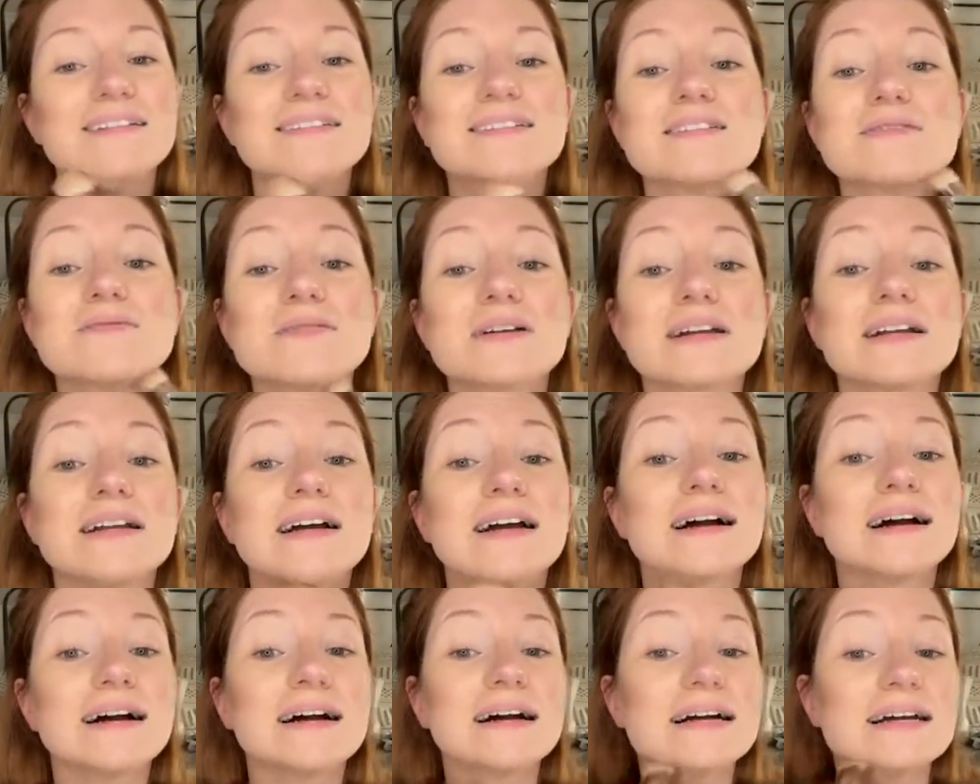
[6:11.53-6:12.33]
So we're
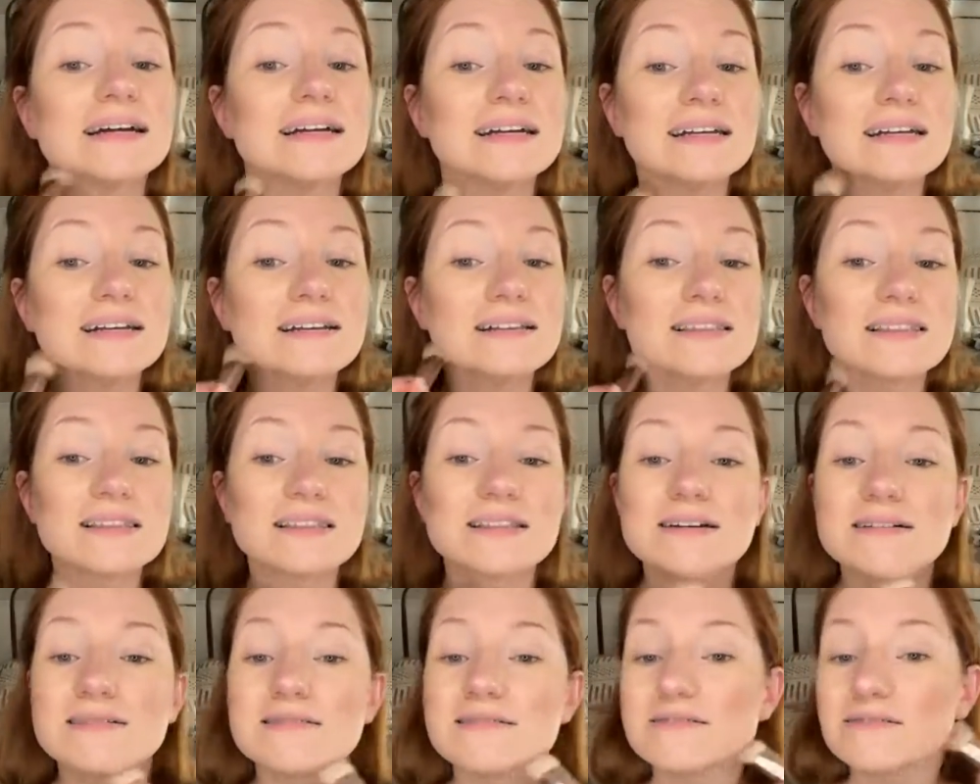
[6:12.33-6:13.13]
gonna hide
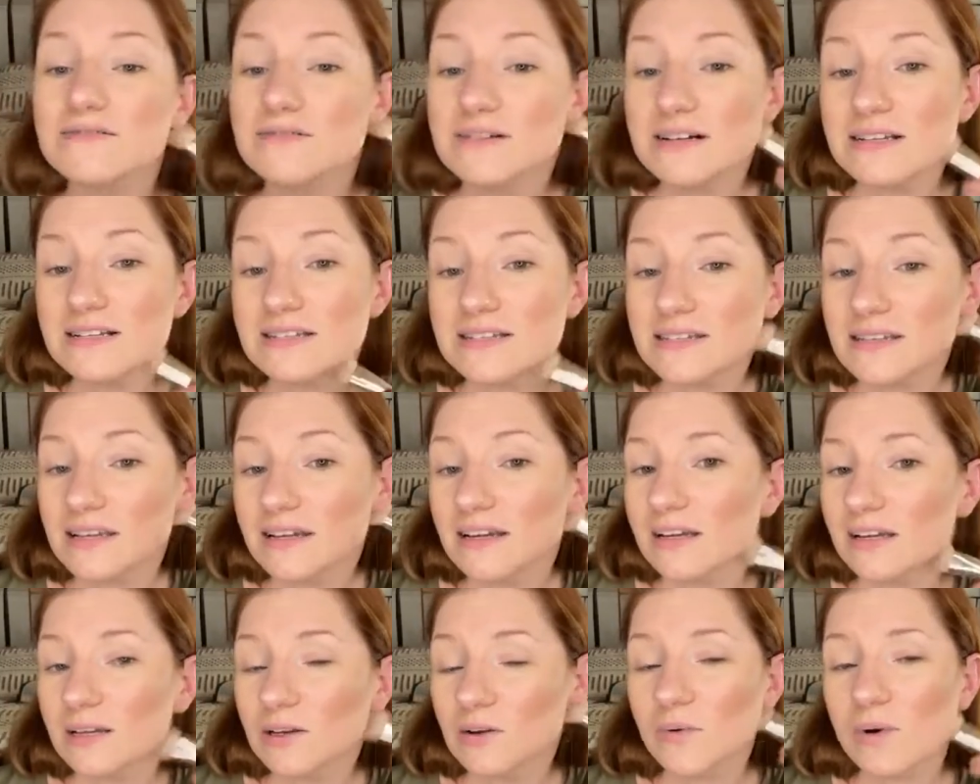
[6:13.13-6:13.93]
those.
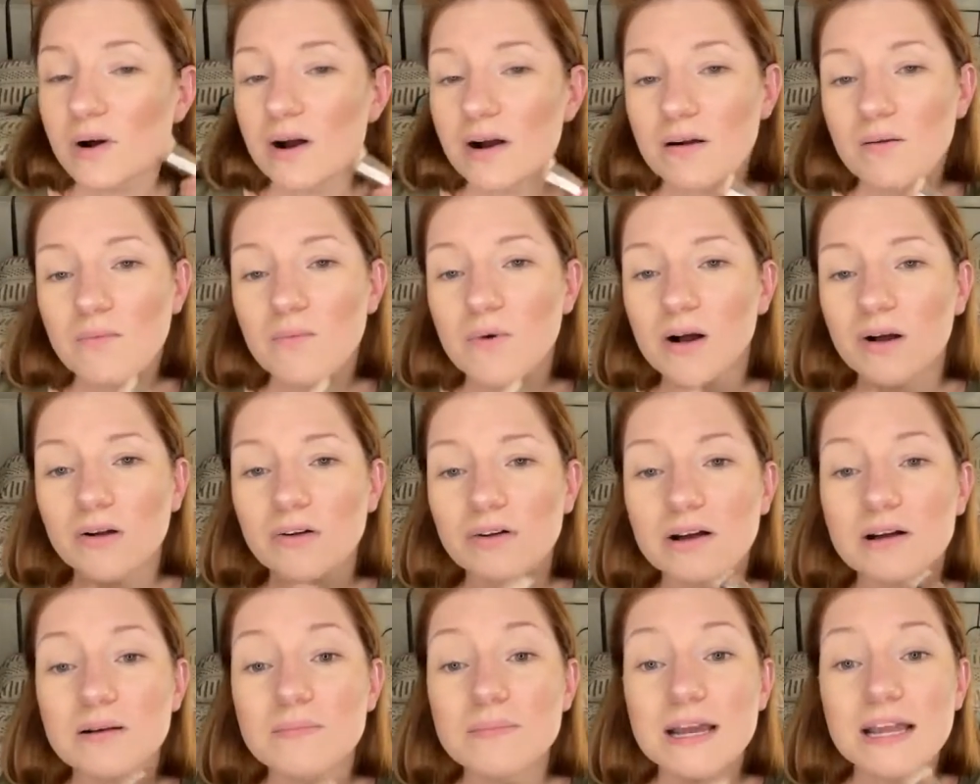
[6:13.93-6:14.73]
You are
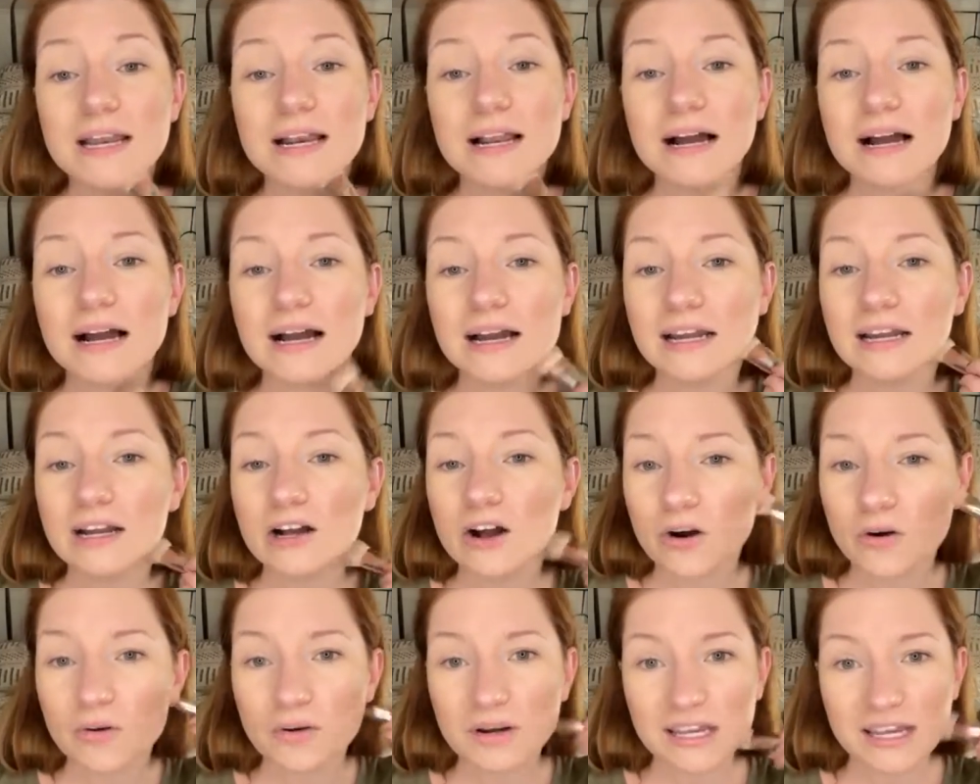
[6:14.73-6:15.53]
welcome. And hi,
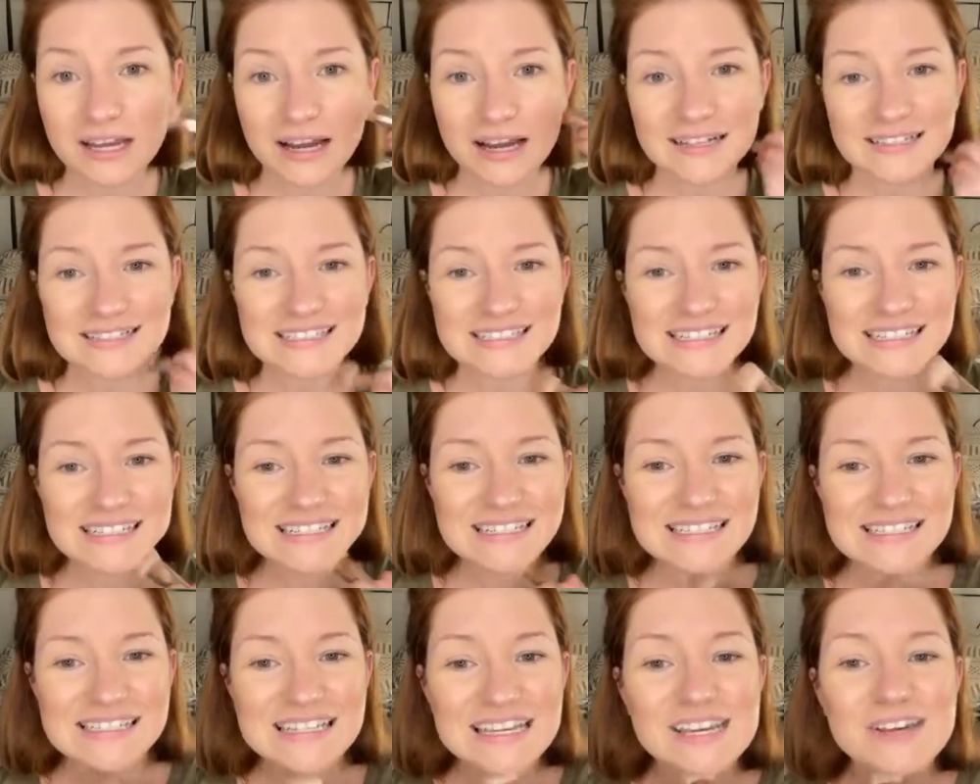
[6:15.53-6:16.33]
Cody. I
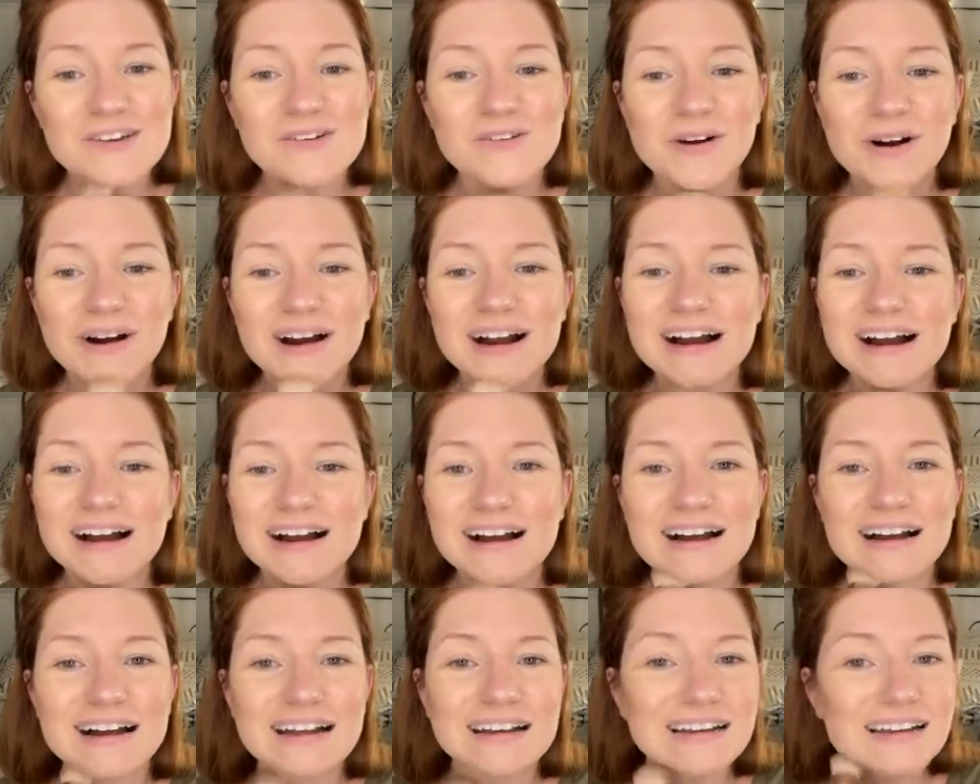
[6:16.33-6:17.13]
did see you were
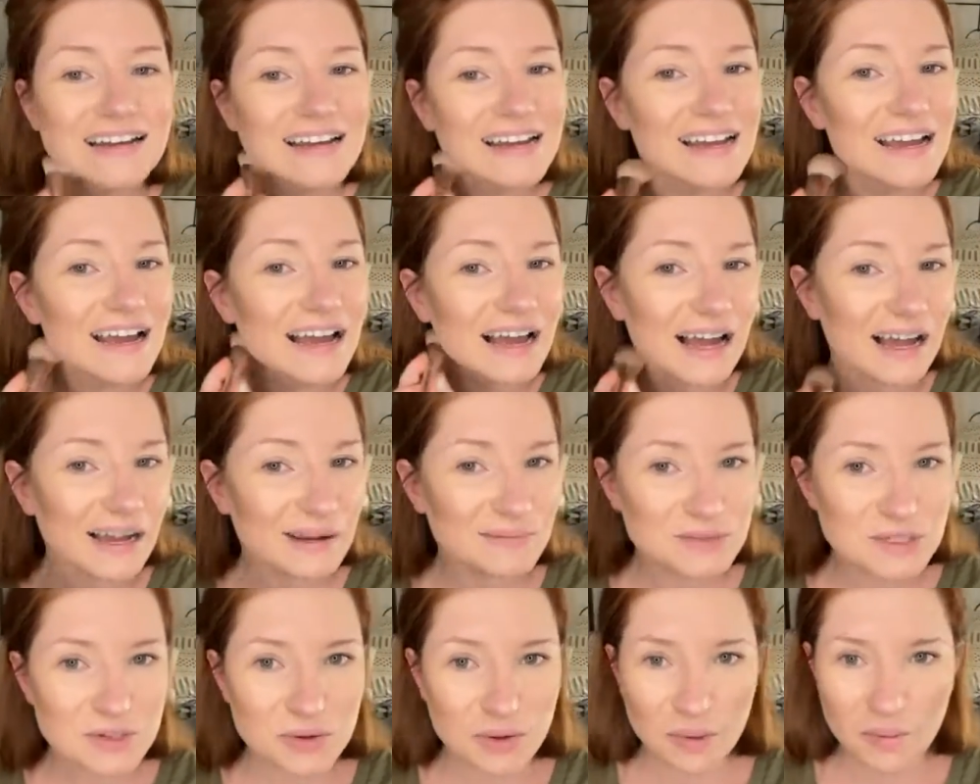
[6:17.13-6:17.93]
on.
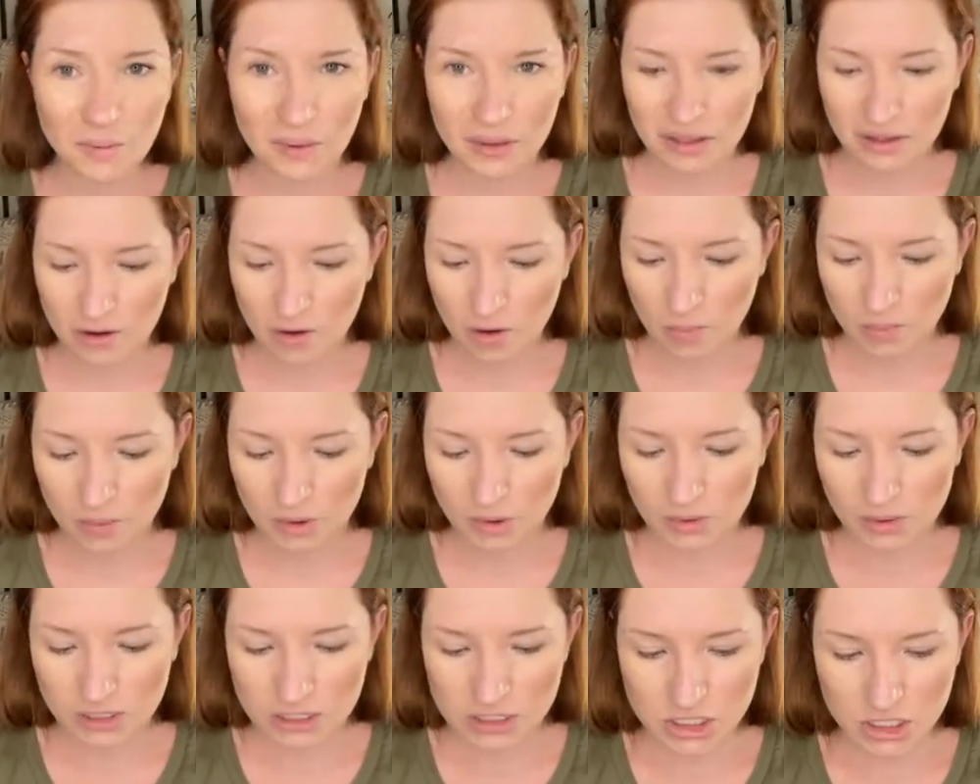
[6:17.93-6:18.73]
I'm doing well. I hope
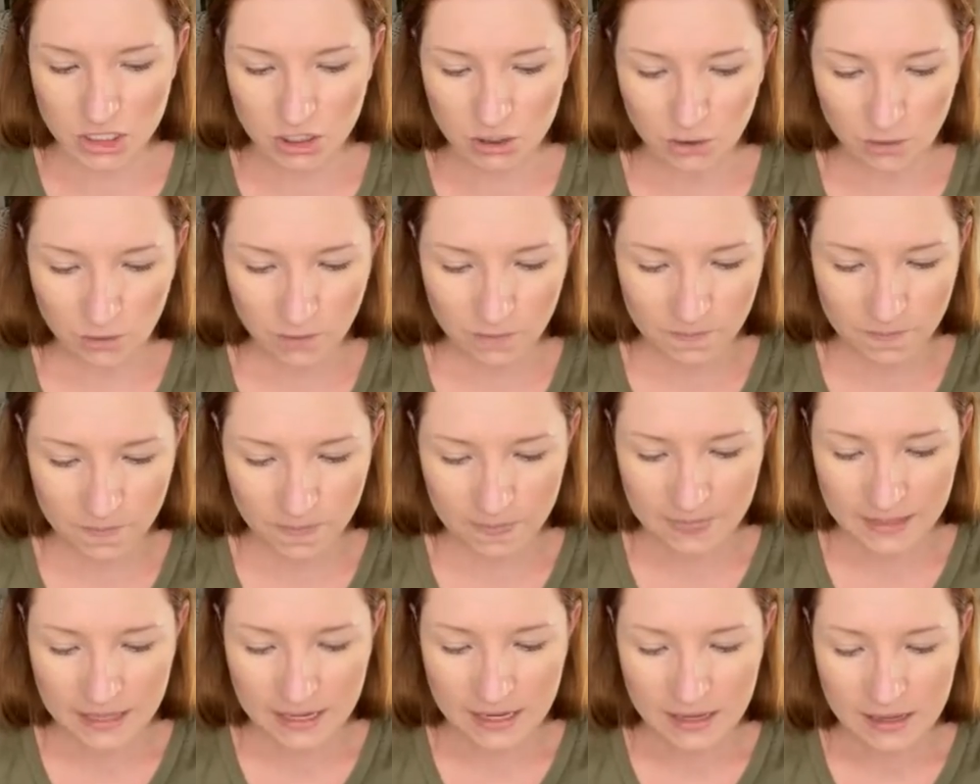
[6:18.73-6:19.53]
you are too.
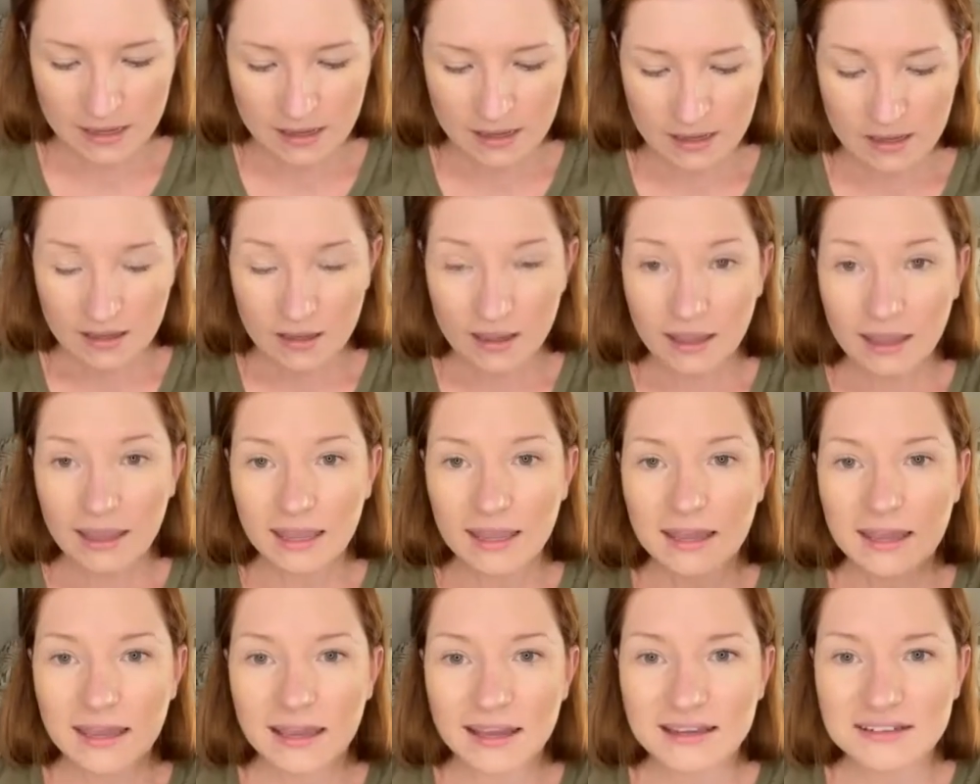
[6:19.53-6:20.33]

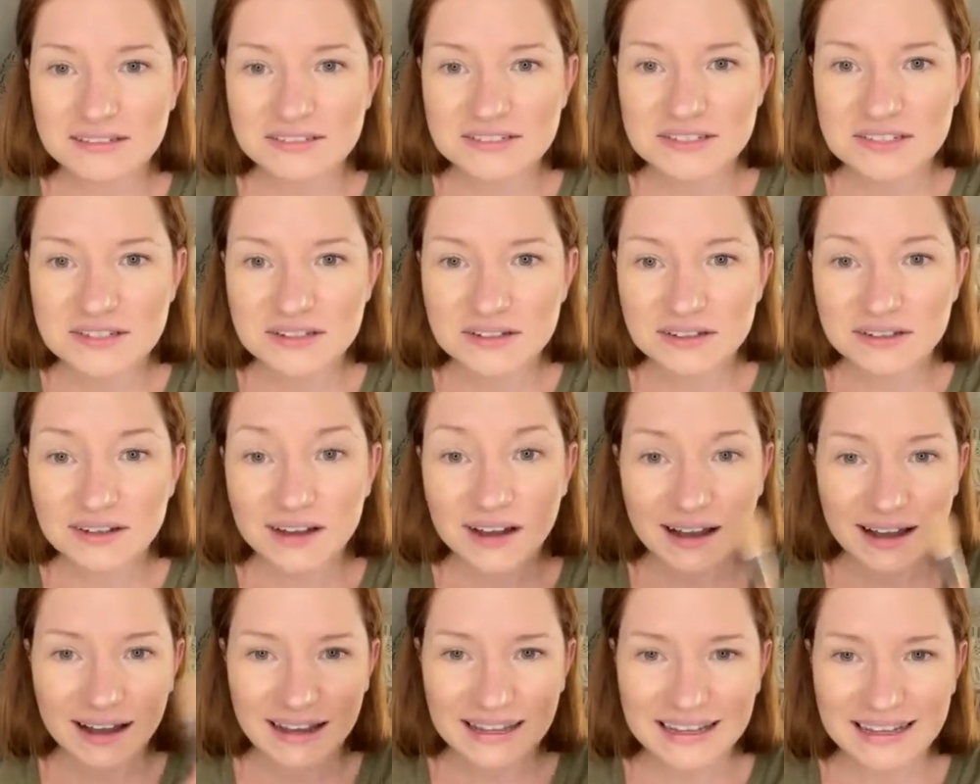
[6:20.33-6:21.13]
And
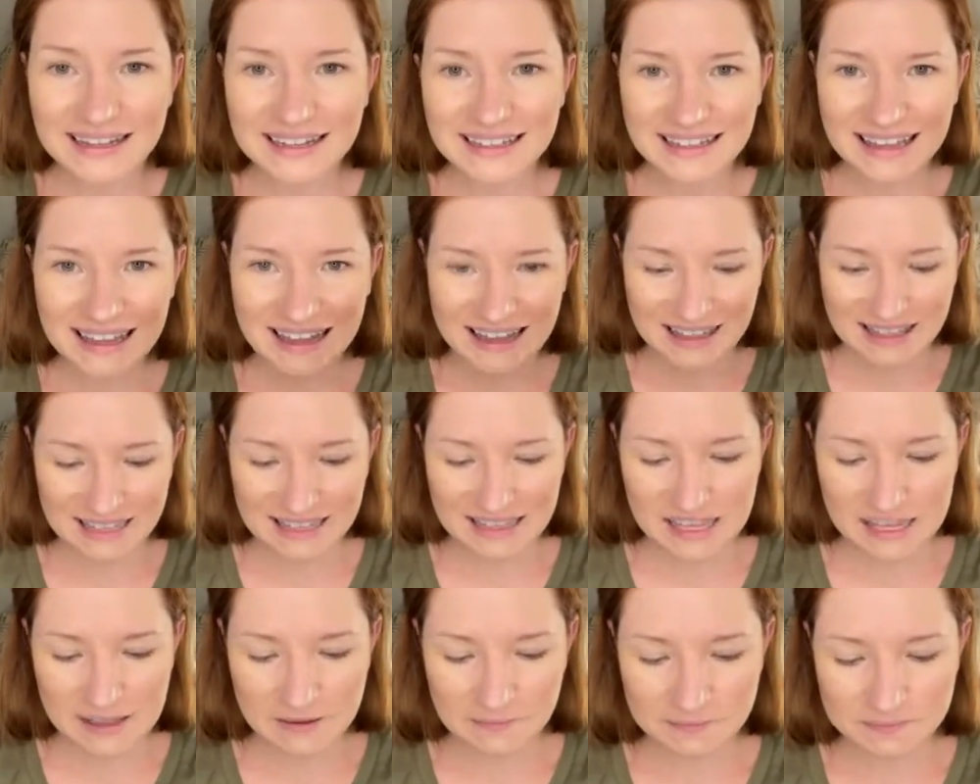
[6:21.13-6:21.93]
hi, Aunt
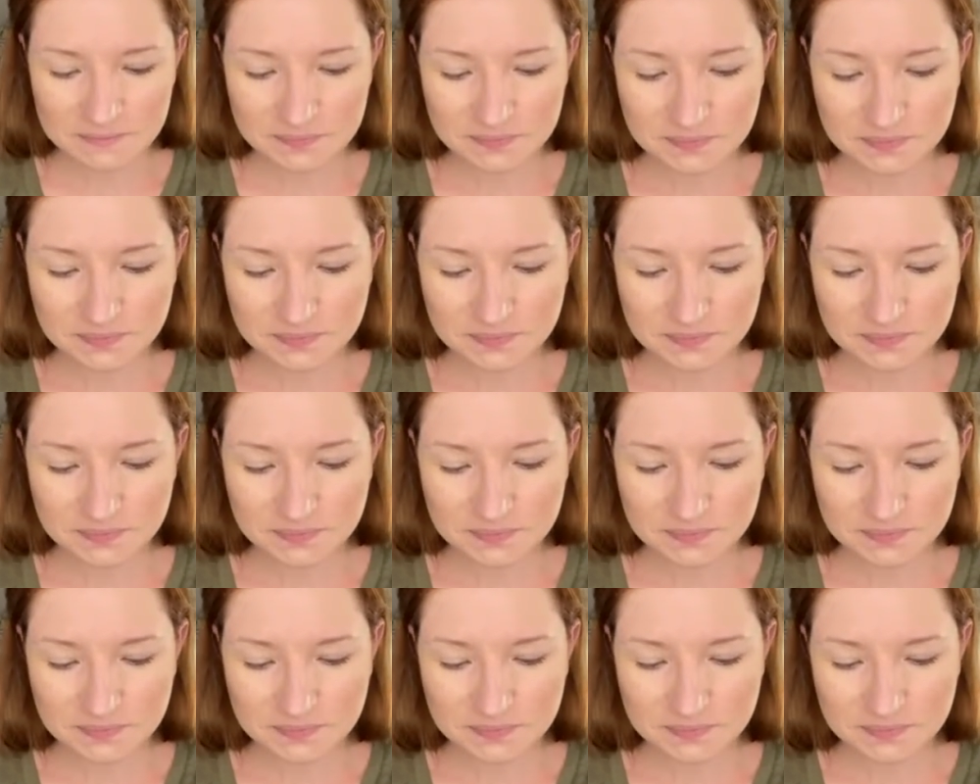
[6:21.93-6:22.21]
Kathy.